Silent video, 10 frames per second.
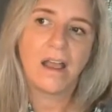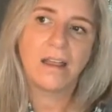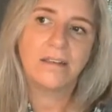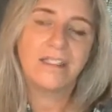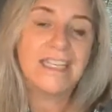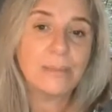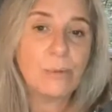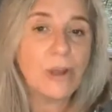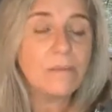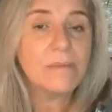And
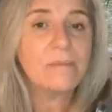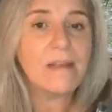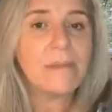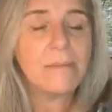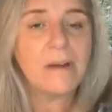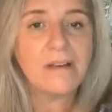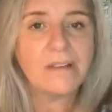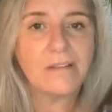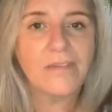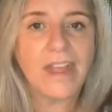disappointment might be
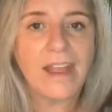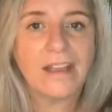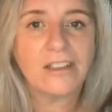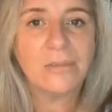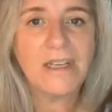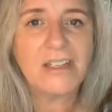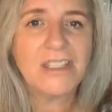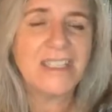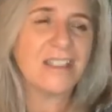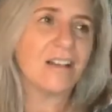part of that,
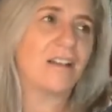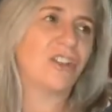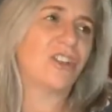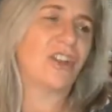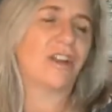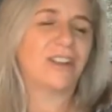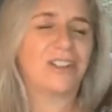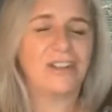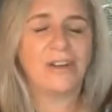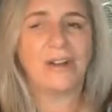because it's, oh
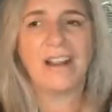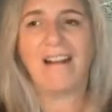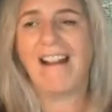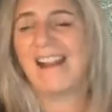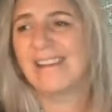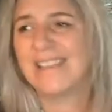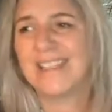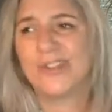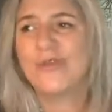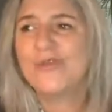shucks, you know, I had
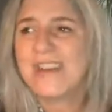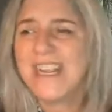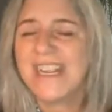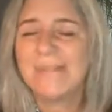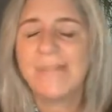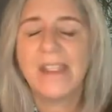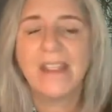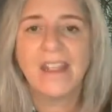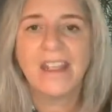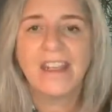this dream
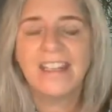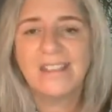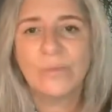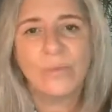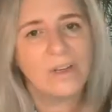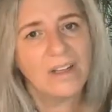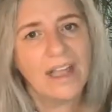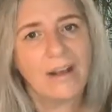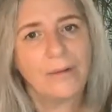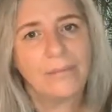and it didn't work
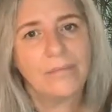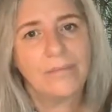out.